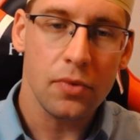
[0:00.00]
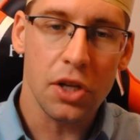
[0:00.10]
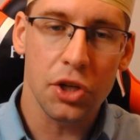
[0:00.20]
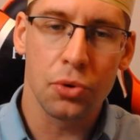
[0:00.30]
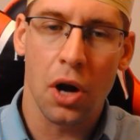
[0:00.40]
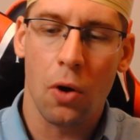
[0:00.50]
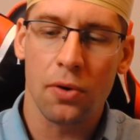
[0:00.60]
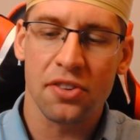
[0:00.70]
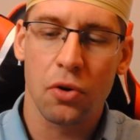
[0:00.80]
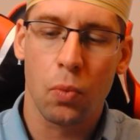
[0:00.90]
You can
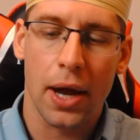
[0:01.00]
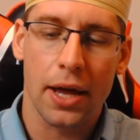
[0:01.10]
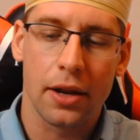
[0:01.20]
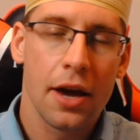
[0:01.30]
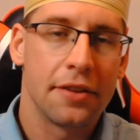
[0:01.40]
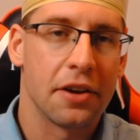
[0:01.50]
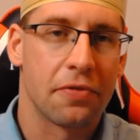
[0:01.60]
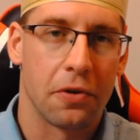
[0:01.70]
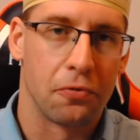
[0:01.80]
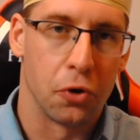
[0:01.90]
also win
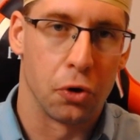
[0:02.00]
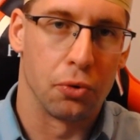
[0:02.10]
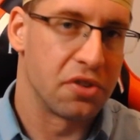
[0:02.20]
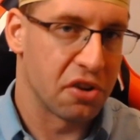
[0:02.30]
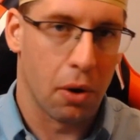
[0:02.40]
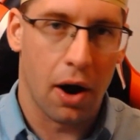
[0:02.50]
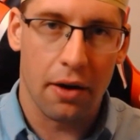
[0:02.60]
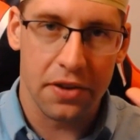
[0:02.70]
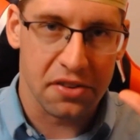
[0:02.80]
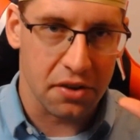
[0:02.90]
different food. So
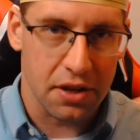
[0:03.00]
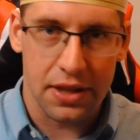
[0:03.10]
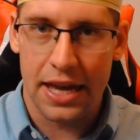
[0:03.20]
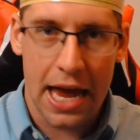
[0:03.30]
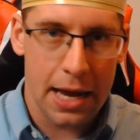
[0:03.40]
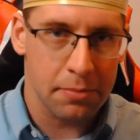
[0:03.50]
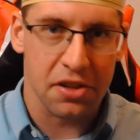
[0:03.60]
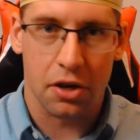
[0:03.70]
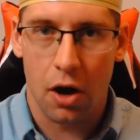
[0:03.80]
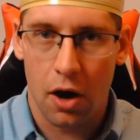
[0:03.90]
obviously the games
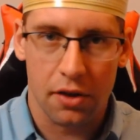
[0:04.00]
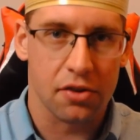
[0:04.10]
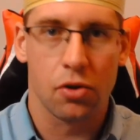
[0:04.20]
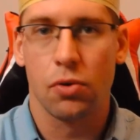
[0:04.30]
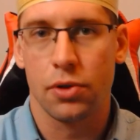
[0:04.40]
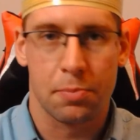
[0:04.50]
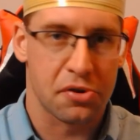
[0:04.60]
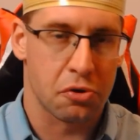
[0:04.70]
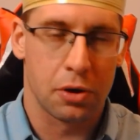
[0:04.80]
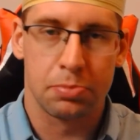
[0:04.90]
and the console and the
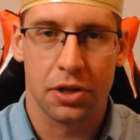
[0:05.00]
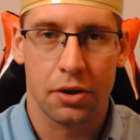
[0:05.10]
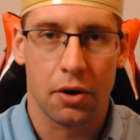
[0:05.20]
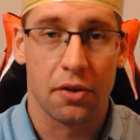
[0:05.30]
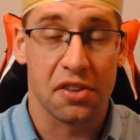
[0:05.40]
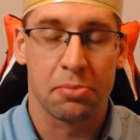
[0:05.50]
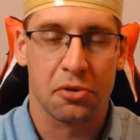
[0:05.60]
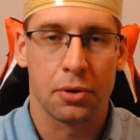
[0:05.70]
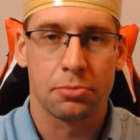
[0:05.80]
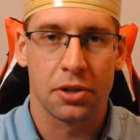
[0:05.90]
prescription or
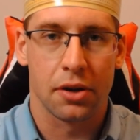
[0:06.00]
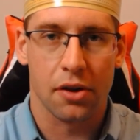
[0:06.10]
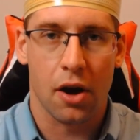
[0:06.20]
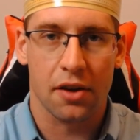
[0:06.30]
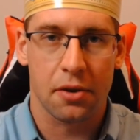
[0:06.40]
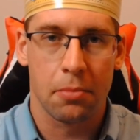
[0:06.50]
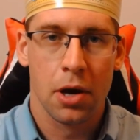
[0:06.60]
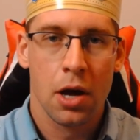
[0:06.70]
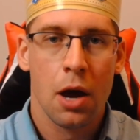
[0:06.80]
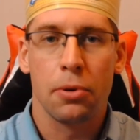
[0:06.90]
subscription is awesome,
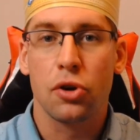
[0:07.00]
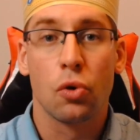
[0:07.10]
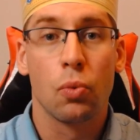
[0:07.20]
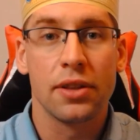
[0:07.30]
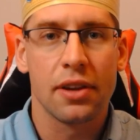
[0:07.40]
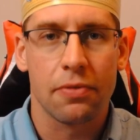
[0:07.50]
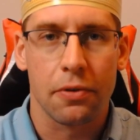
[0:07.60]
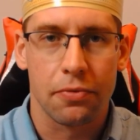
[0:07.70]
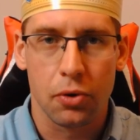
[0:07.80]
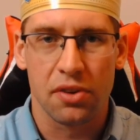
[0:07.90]
but you can win different
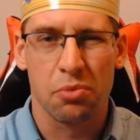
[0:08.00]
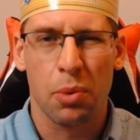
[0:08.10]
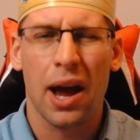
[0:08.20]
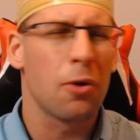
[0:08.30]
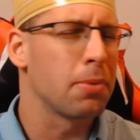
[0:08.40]
food as well.